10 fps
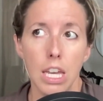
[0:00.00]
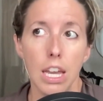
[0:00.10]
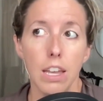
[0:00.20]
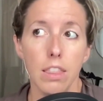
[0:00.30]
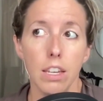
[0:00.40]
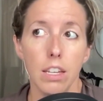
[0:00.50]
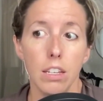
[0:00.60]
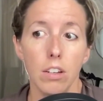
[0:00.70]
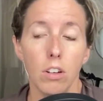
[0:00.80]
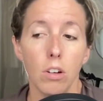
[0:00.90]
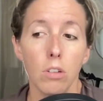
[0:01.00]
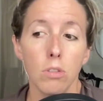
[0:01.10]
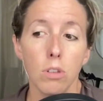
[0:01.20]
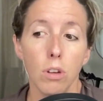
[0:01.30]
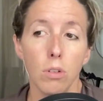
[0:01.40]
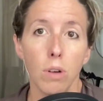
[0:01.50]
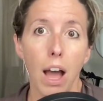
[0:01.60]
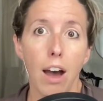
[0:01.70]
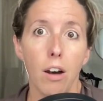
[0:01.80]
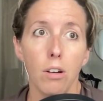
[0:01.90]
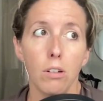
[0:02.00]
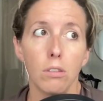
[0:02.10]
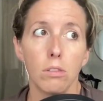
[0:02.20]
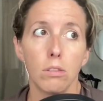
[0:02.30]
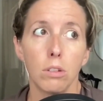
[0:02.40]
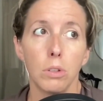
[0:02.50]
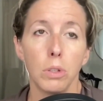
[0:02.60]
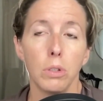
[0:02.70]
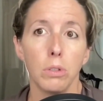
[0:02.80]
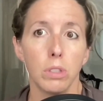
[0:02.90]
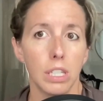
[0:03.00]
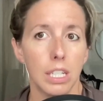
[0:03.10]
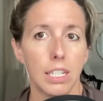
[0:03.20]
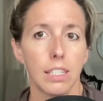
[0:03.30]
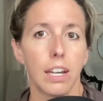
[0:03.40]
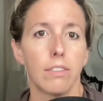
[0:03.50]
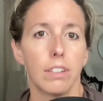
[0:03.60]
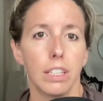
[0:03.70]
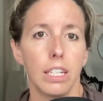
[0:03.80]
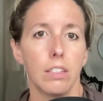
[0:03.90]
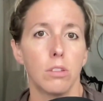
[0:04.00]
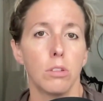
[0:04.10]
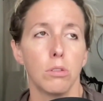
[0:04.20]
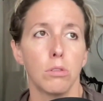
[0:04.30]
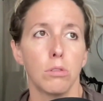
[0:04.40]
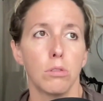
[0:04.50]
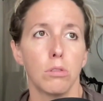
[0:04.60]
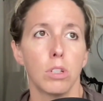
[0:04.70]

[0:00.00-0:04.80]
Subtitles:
And then also, how closely does that relate to,